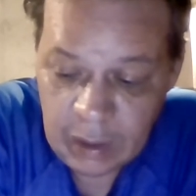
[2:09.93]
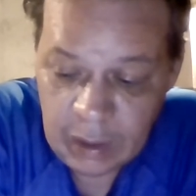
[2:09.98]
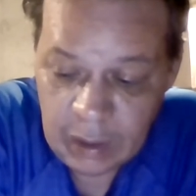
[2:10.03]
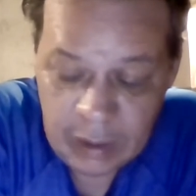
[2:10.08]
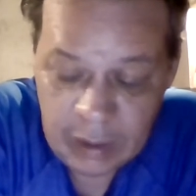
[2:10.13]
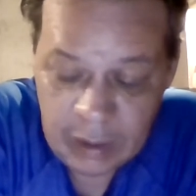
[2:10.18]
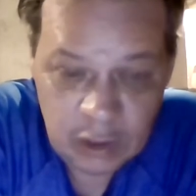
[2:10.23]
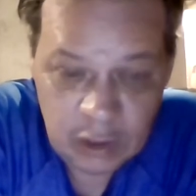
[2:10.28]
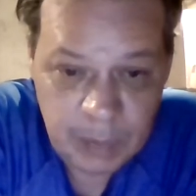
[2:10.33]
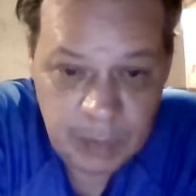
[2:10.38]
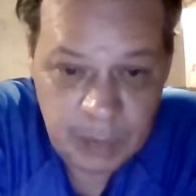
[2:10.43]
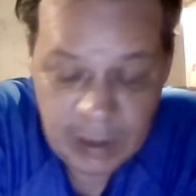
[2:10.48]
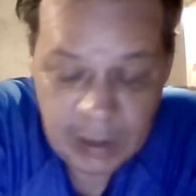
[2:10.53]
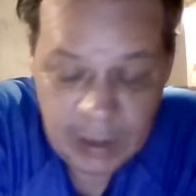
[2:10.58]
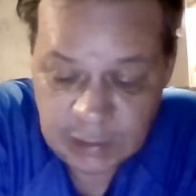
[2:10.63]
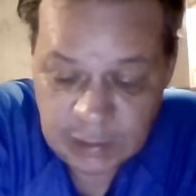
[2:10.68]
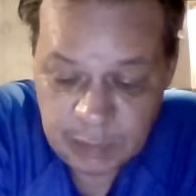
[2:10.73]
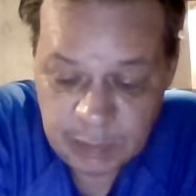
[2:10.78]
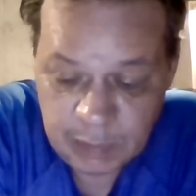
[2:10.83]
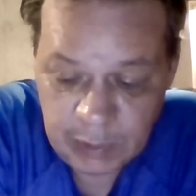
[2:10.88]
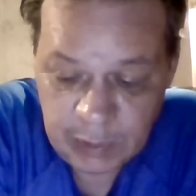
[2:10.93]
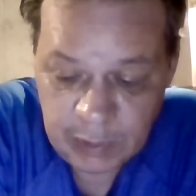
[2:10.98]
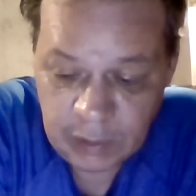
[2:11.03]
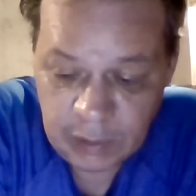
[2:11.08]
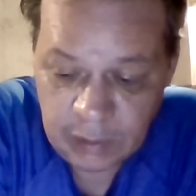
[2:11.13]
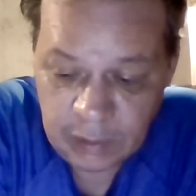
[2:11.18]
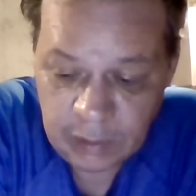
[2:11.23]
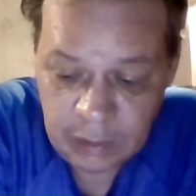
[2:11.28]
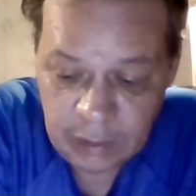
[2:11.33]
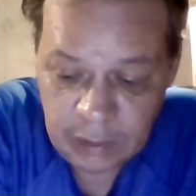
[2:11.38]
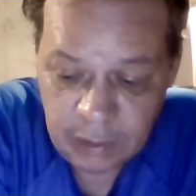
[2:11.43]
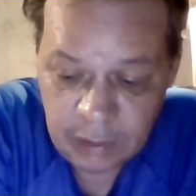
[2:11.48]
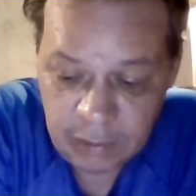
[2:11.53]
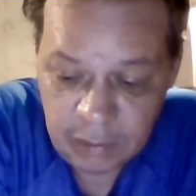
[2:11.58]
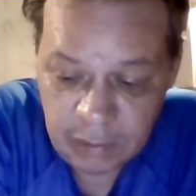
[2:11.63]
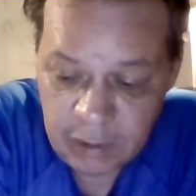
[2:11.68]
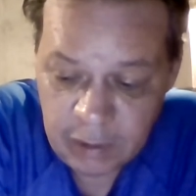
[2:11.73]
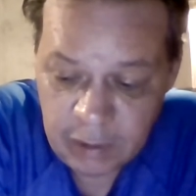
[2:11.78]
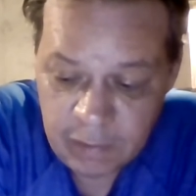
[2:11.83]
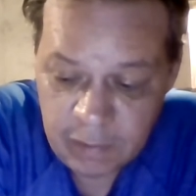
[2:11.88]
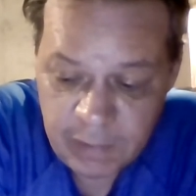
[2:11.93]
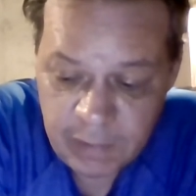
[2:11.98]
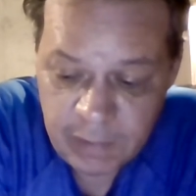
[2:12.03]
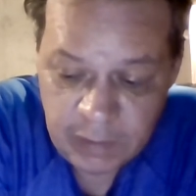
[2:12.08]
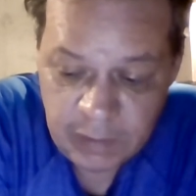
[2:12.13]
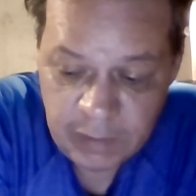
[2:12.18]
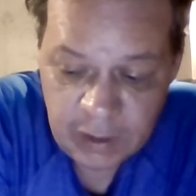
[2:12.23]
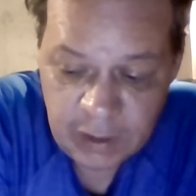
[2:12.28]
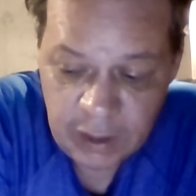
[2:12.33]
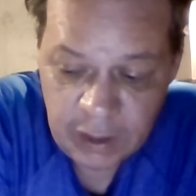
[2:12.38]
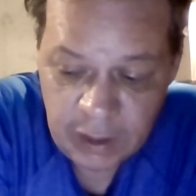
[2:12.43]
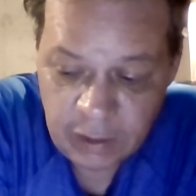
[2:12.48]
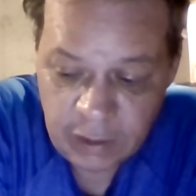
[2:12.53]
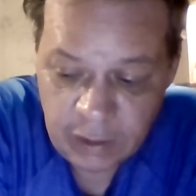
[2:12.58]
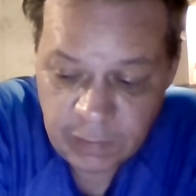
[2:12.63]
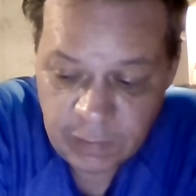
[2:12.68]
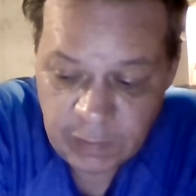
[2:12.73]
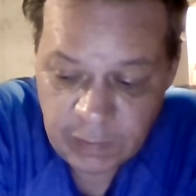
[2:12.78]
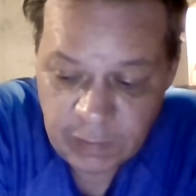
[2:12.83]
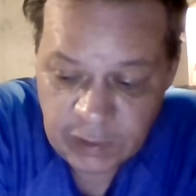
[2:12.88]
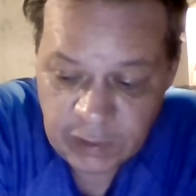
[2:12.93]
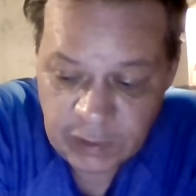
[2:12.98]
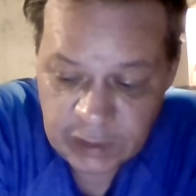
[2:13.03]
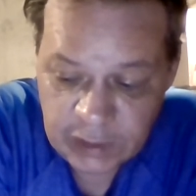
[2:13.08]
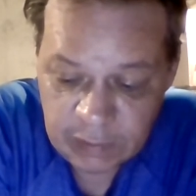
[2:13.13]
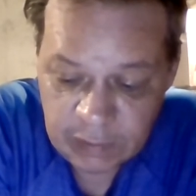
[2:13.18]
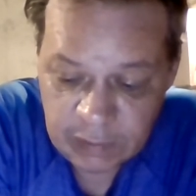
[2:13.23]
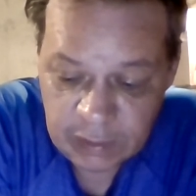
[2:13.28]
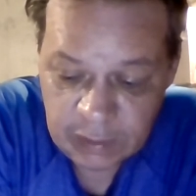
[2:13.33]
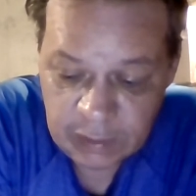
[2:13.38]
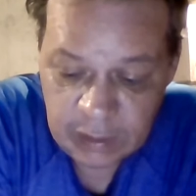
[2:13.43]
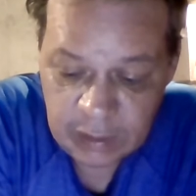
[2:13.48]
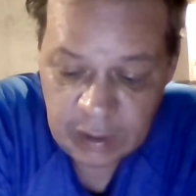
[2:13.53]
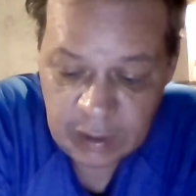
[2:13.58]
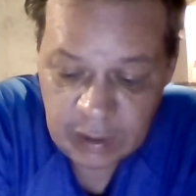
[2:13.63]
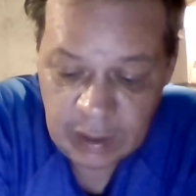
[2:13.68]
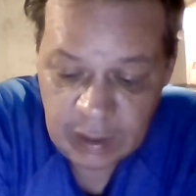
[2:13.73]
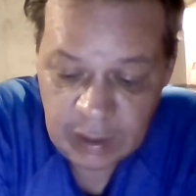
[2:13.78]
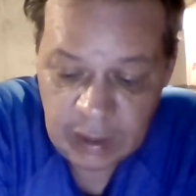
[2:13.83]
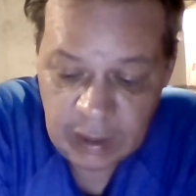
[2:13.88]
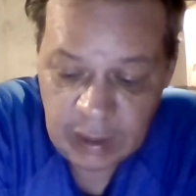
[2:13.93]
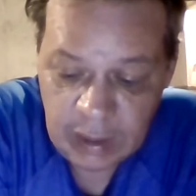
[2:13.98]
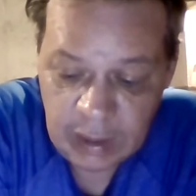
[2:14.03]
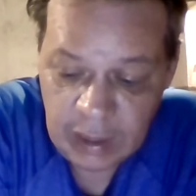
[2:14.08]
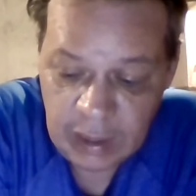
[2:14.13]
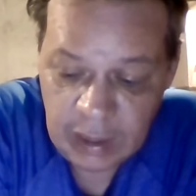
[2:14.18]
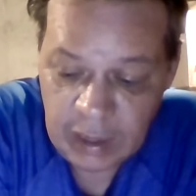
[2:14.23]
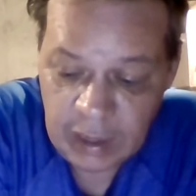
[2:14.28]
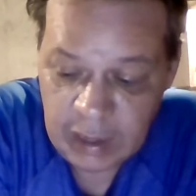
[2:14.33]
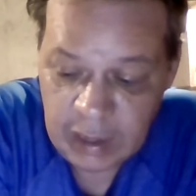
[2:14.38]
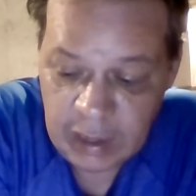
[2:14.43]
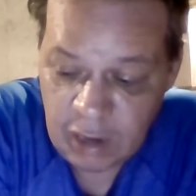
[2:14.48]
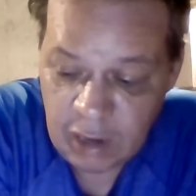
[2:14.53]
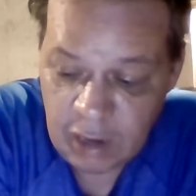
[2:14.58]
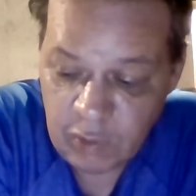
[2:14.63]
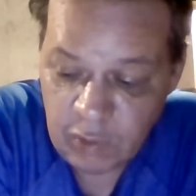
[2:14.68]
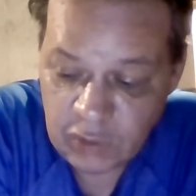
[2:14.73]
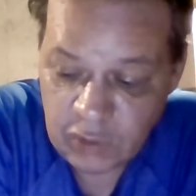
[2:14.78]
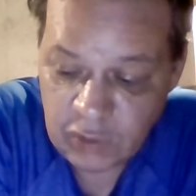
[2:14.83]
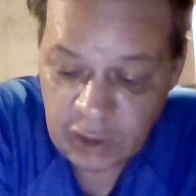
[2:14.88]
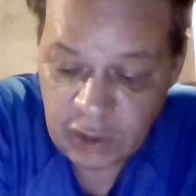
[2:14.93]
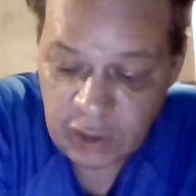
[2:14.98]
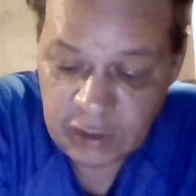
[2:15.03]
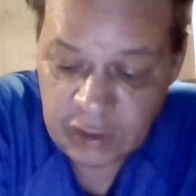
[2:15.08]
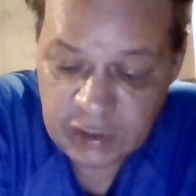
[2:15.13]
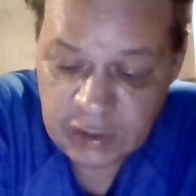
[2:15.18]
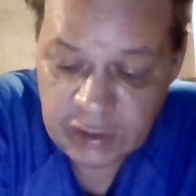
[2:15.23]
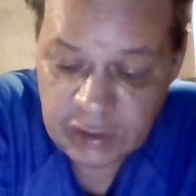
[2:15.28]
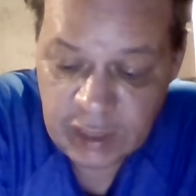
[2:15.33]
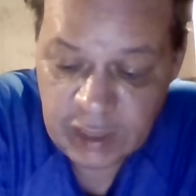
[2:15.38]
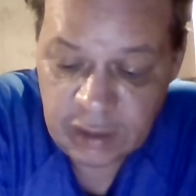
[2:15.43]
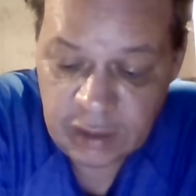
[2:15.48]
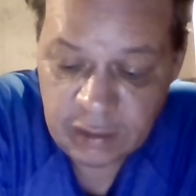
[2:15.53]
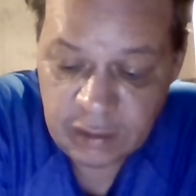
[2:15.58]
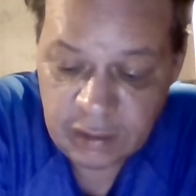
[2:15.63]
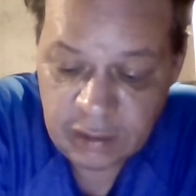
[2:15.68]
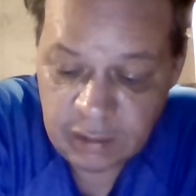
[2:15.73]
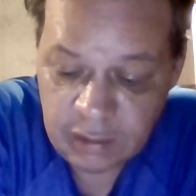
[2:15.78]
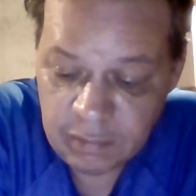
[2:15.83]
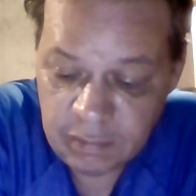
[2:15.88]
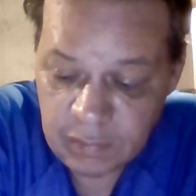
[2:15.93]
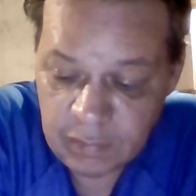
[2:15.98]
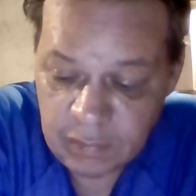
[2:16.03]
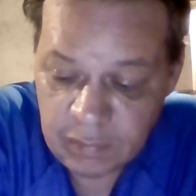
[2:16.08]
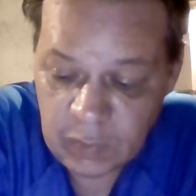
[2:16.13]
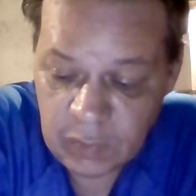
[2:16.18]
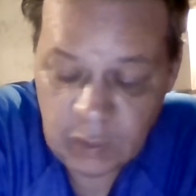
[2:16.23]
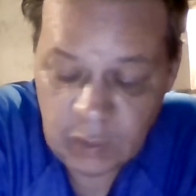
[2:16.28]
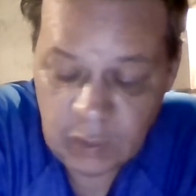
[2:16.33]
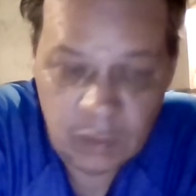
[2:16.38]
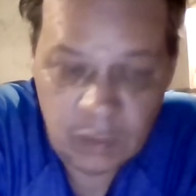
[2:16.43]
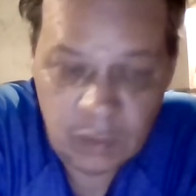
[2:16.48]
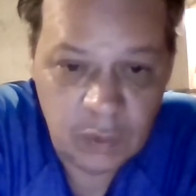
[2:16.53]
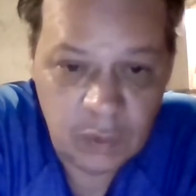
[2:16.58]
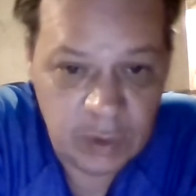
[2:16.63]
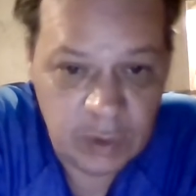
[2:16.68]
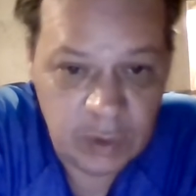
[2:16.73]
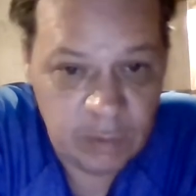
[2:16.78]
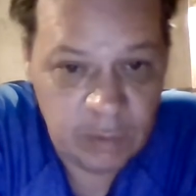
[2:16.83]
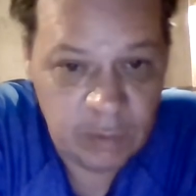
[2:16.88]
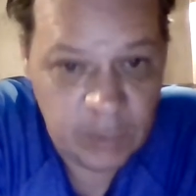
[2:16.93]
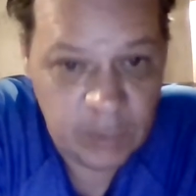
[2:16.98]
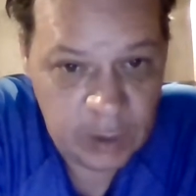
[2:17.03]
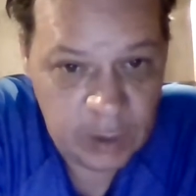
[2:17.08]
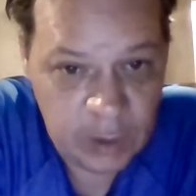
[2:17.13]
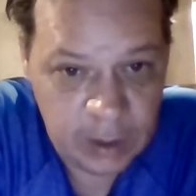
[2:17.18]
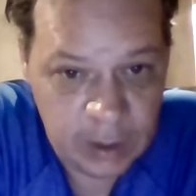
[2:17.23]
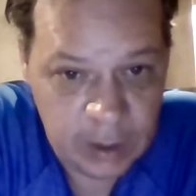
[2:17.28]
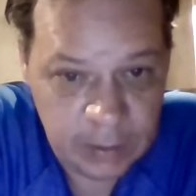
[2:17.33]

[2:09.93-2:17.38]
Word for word: The House passes Bill 359 to 57, and now it moves on to the Senate where they'll vote on it.